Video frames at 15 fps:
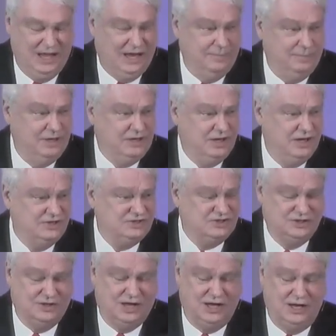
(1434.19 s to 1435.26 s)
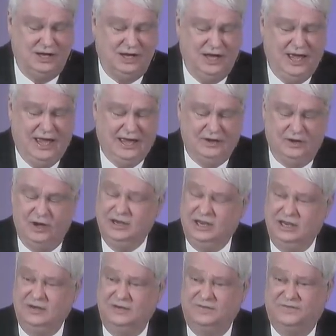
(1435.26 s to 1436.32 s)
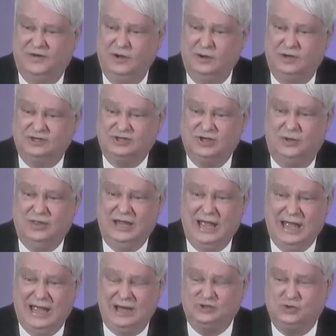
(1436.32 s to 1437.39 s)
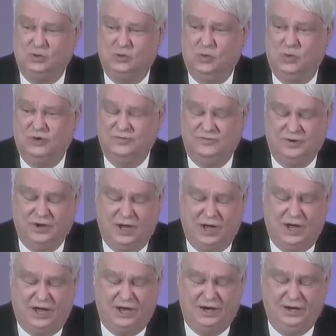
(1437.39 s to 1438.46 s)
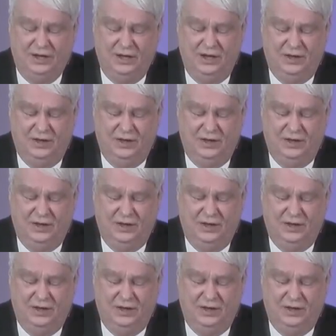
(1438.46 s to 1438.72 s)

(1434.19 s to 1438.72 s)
And because they didn't focus on the actual Word of God,